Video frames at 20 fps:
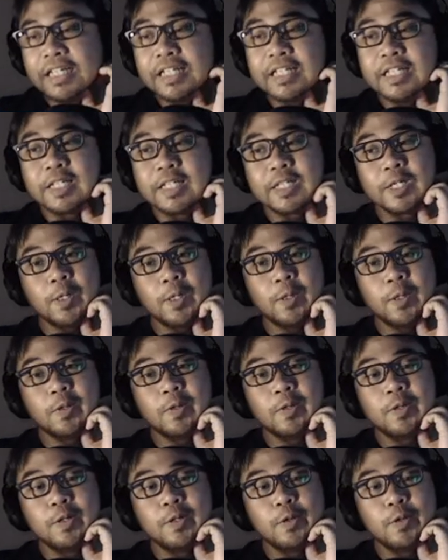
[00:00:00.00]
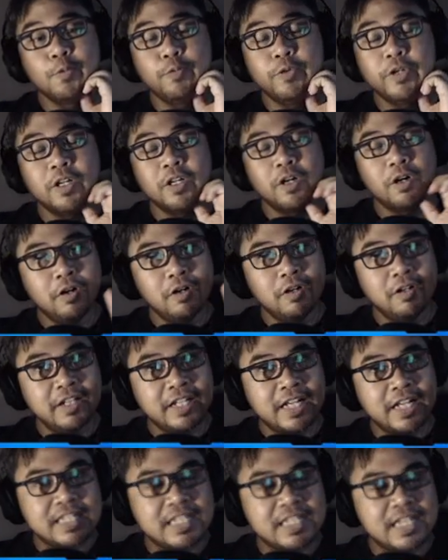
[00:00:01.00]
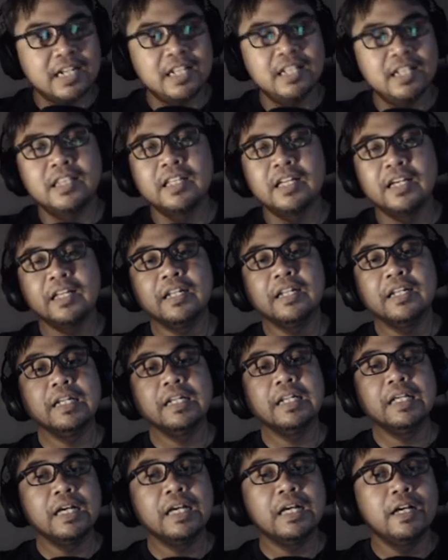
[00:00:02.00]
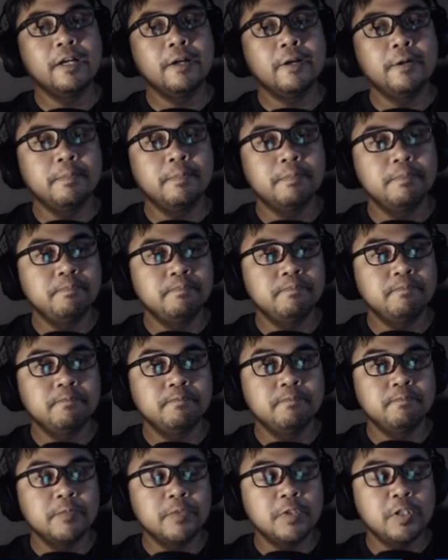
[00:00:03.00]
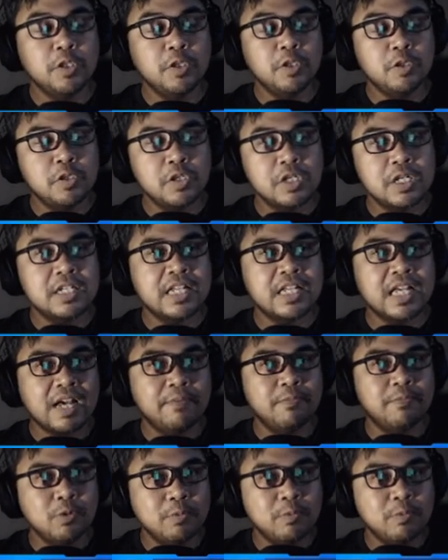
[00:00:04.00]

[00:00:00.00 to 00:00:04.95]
So with all that said and done, um, you just have to